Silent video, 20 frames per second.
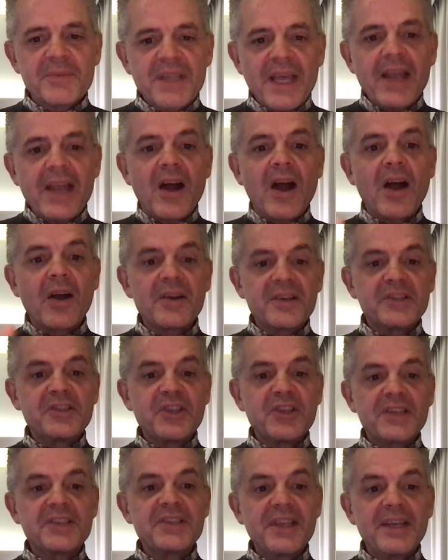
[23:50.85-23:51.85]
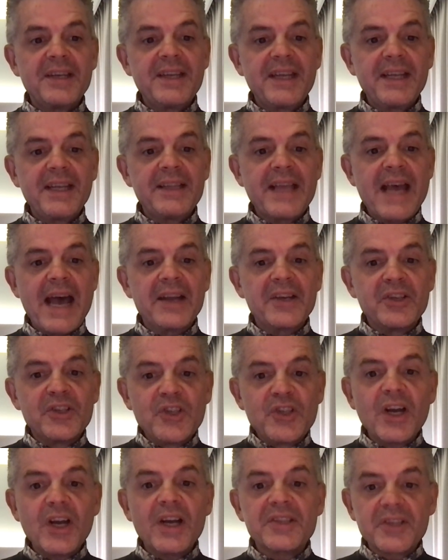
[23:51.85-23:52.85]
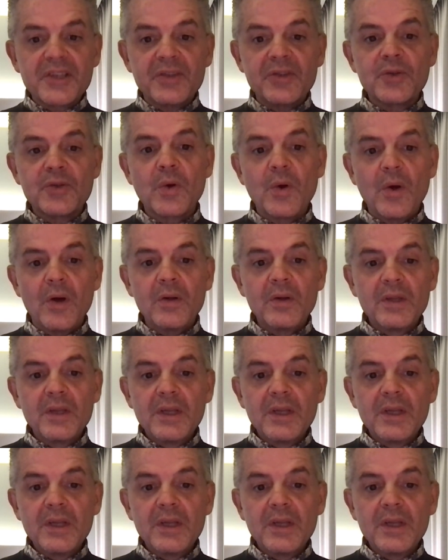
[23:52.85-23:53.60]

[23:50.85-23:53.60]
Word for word: They are just indeed that, just control.